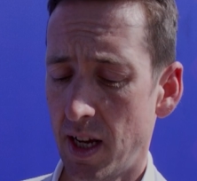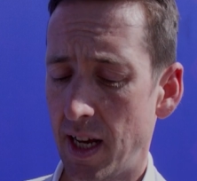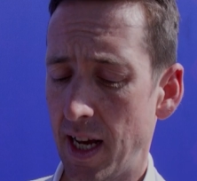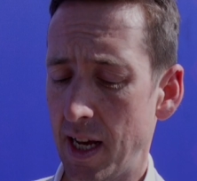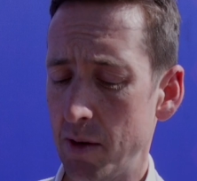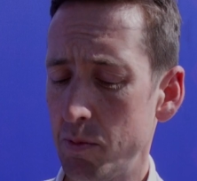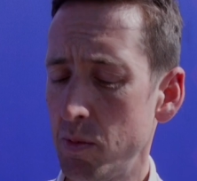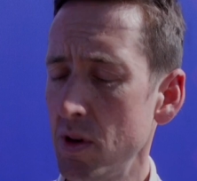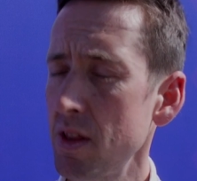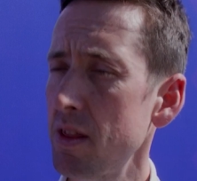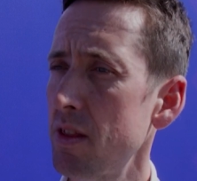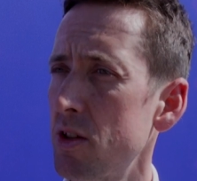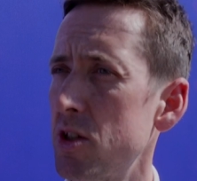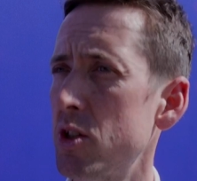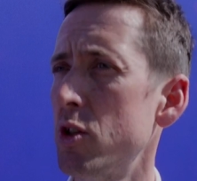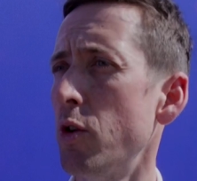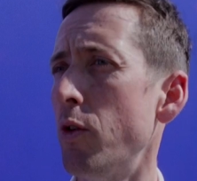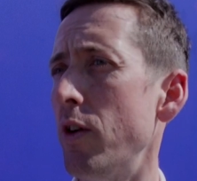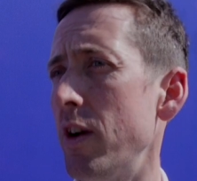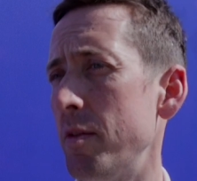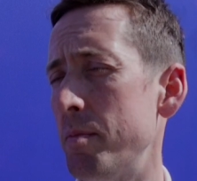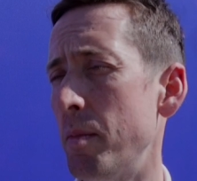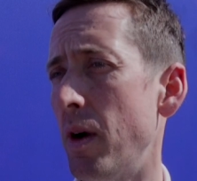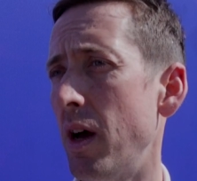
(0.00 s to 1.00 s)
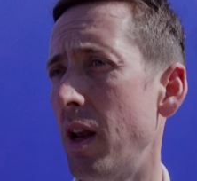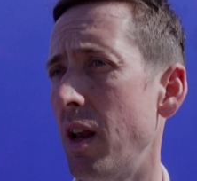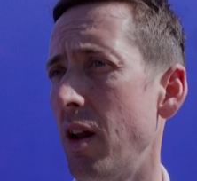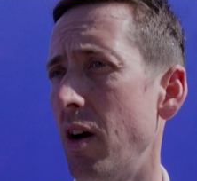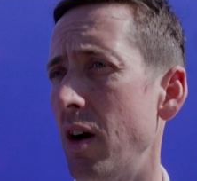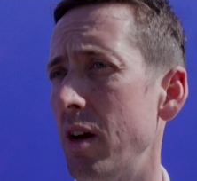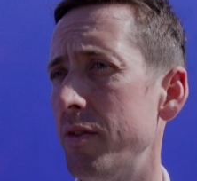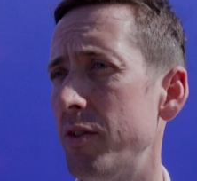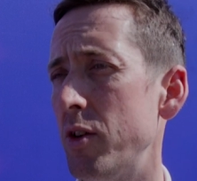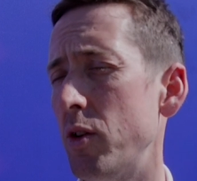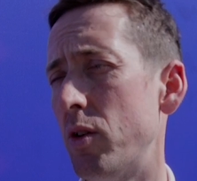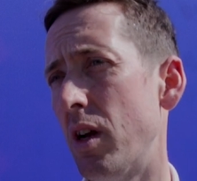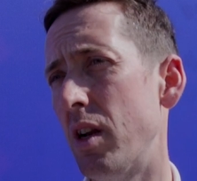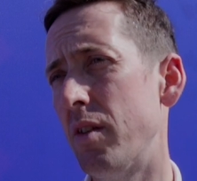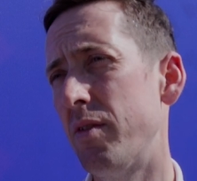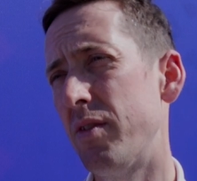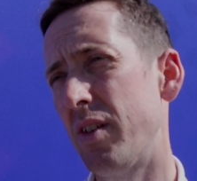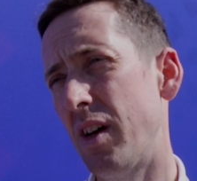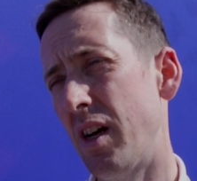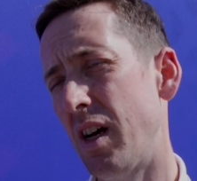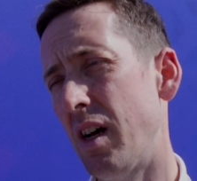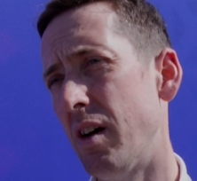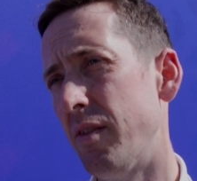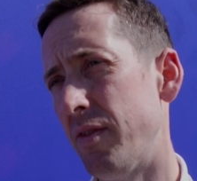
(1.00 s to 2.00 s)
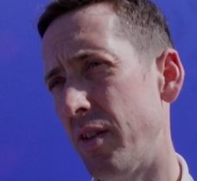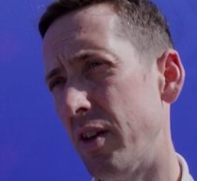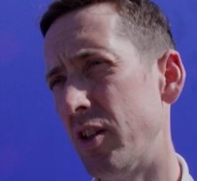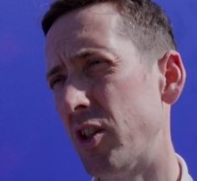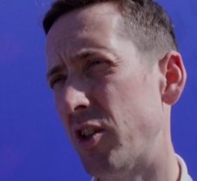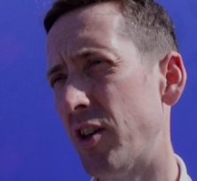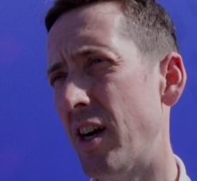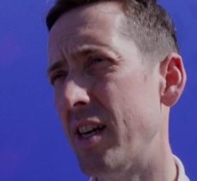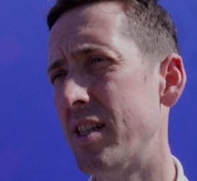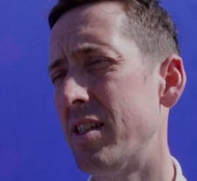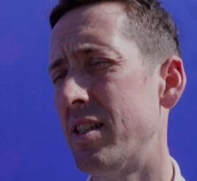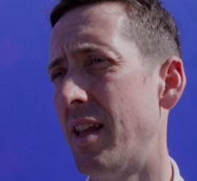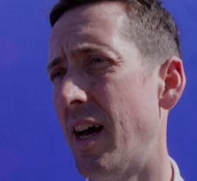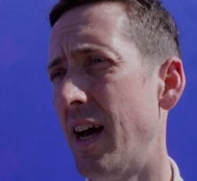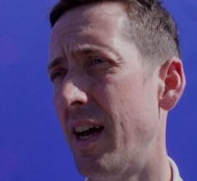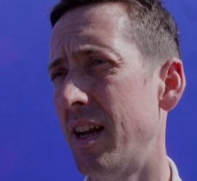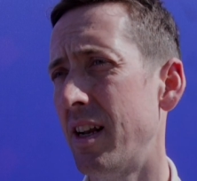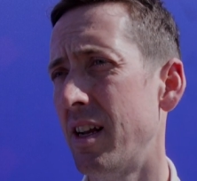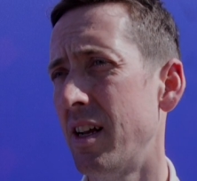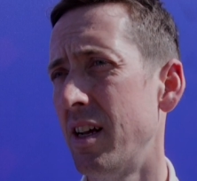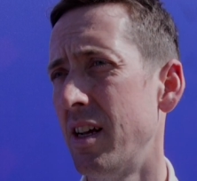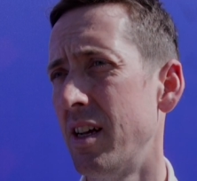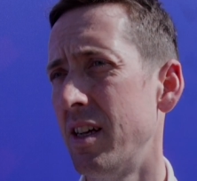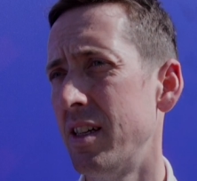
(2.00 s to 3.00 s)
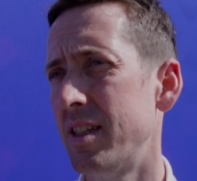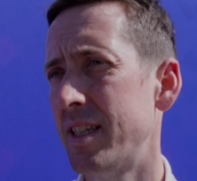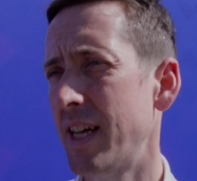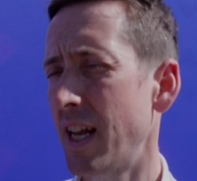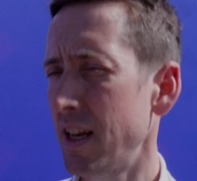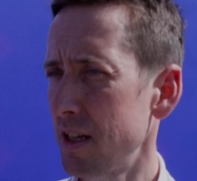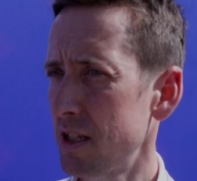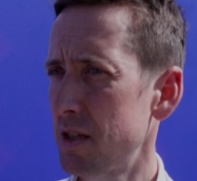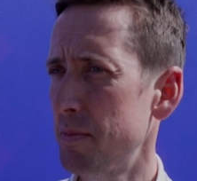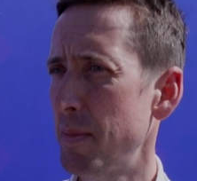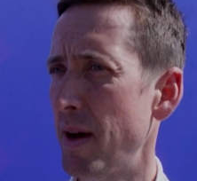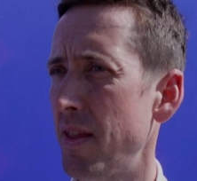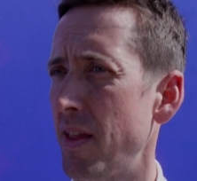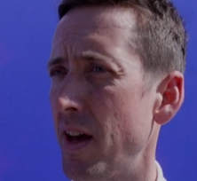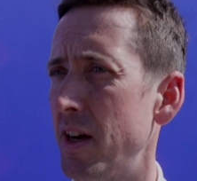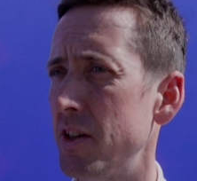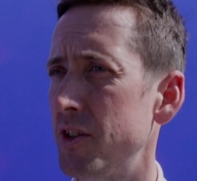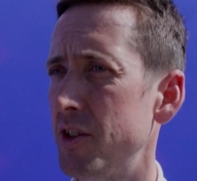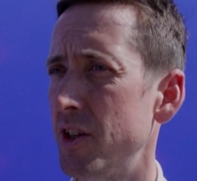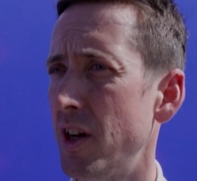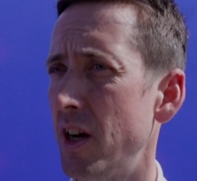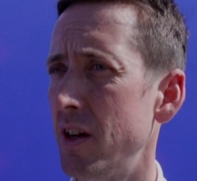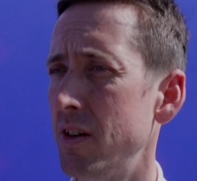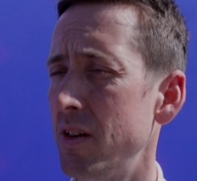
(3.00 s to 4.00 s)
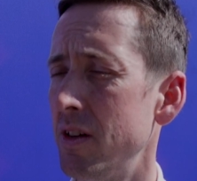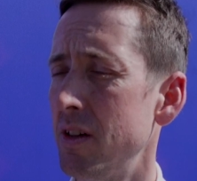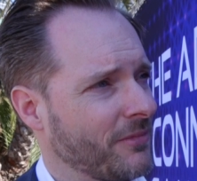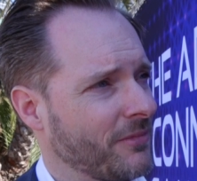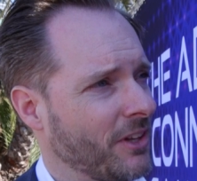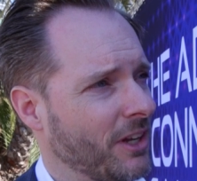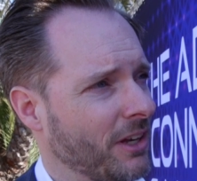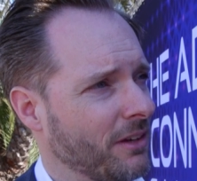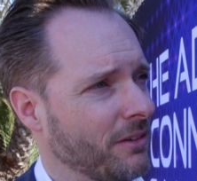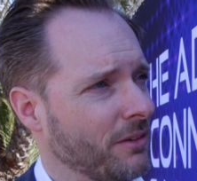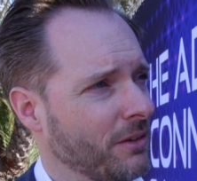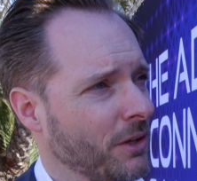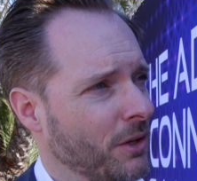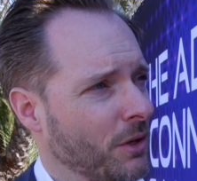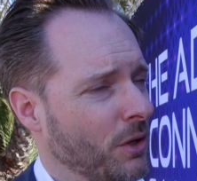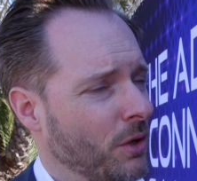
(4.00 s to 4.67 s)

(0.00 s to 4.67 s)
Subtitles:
And with The Story of My Life, you kind of have addressed that. Tell us about that show. Yeah.